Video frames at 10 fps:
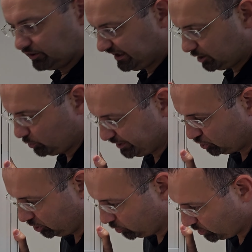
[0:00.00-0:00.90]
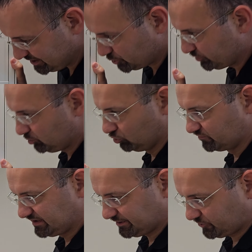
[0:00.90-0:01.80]
Okay, here we go. Once we
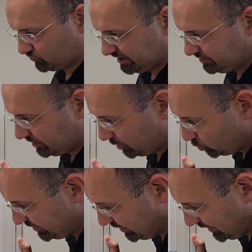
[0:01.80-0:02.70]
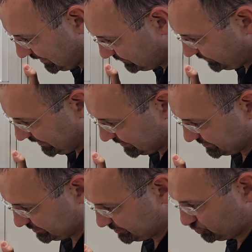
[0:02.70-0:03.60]
remove the screen, now we have
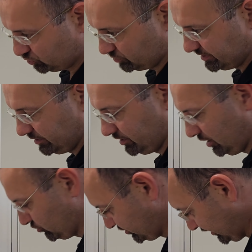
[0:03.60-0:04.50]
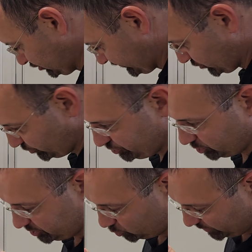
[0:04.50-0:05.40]
access to the outside of the window
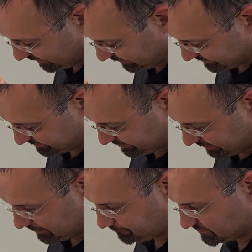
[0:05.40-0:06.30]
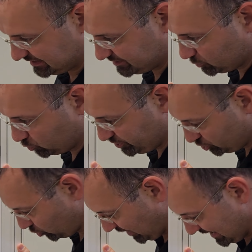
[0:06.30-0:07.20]
and we can see that the
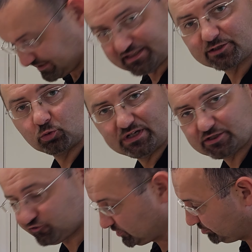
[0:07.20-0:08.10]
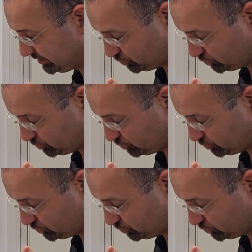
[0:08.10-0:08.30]
window has this weather stripping